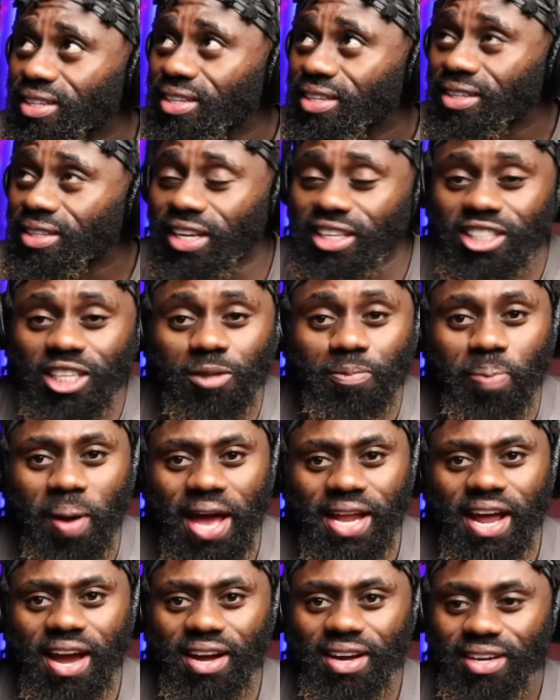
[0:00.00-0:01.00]
This is
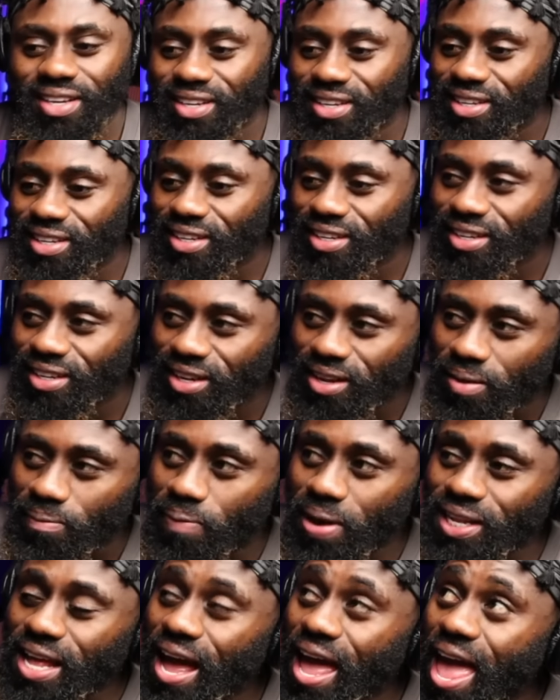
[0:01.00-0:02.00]
Peder?
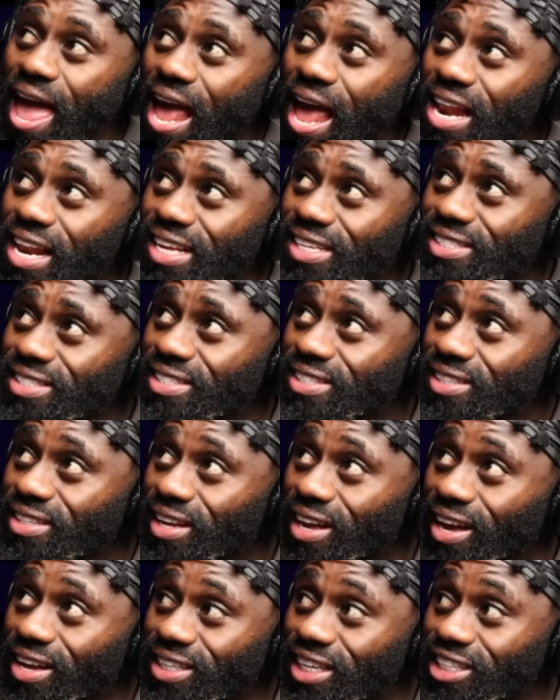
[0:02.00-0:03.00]
Peder Elias?
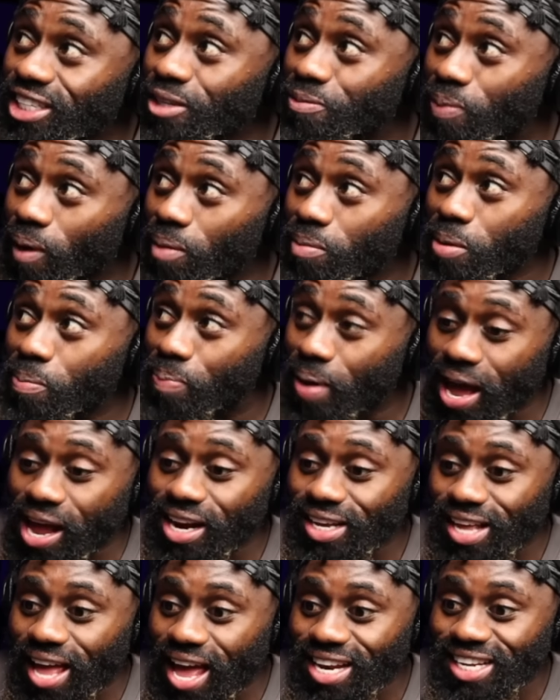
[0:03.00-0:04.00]
This is probably Peder
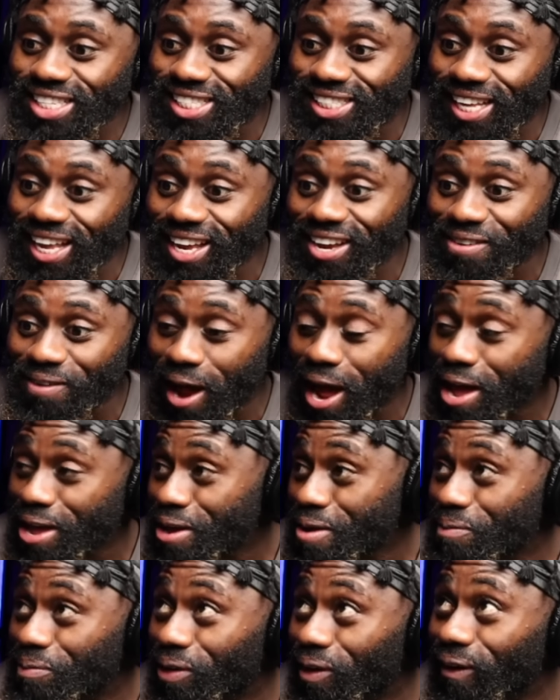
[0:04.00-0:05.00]
Elias singing right here,
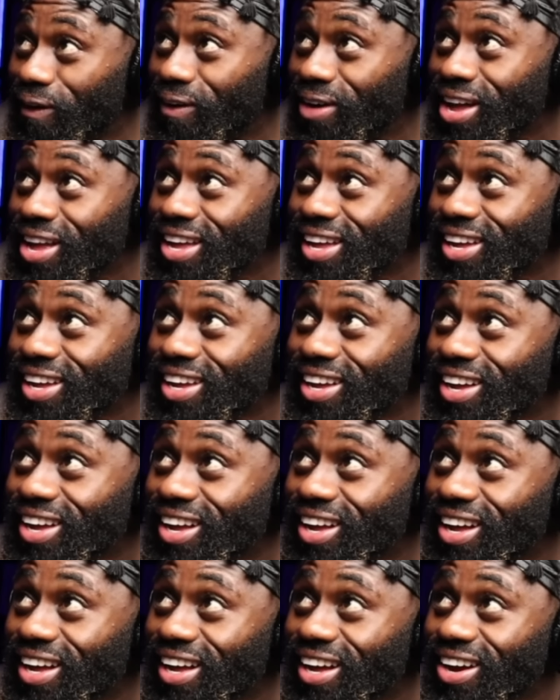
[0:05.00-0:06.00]
bro.
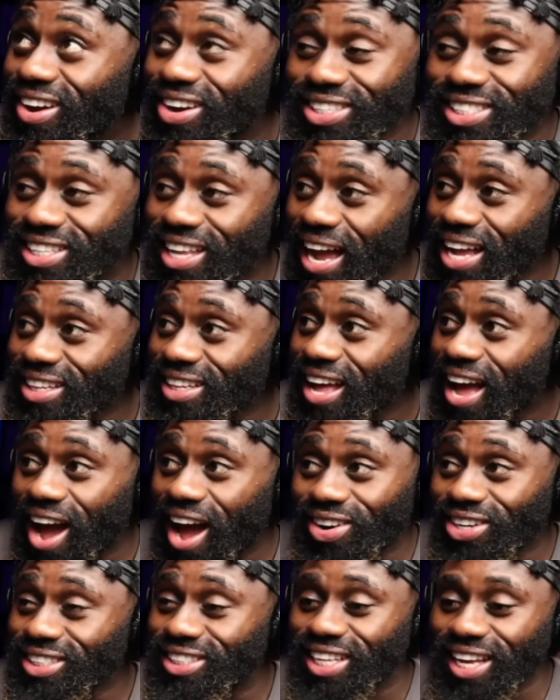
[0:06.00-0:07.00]
Because that, I
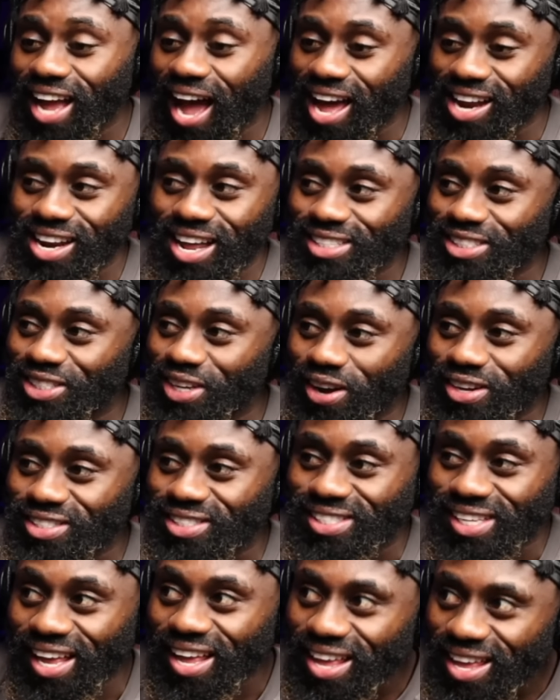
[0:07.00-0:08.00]
don't think Alan does
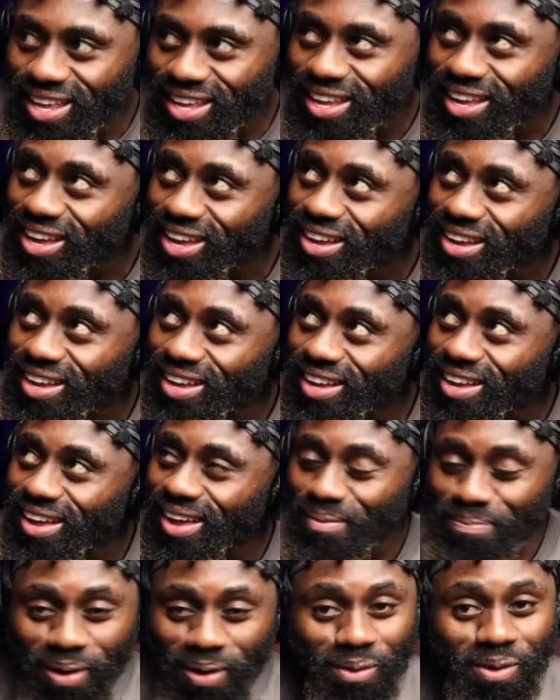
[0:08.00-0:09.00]
sing.
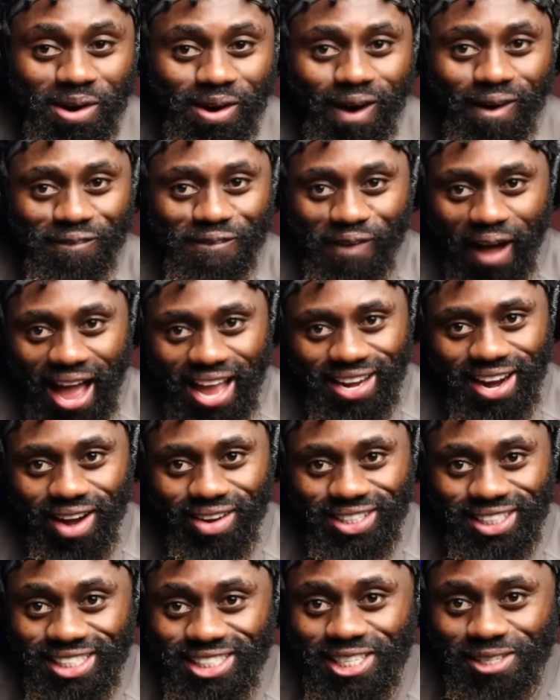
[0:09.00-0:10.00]
But we're going to find out.
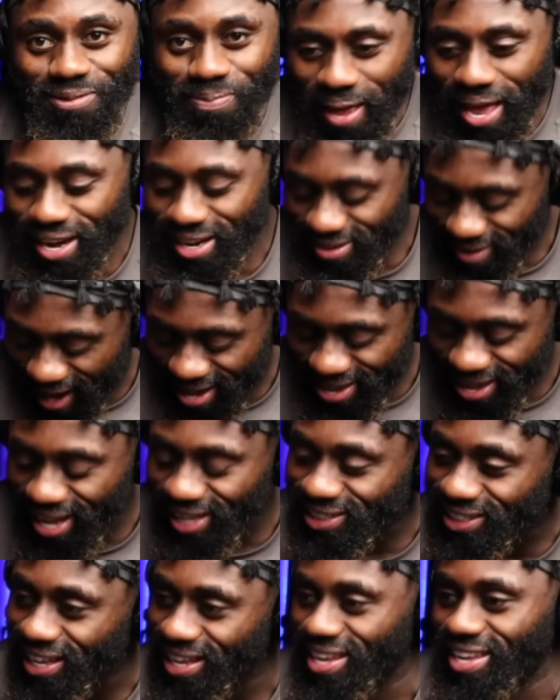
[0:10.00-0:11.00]
This is Peder right here, I think.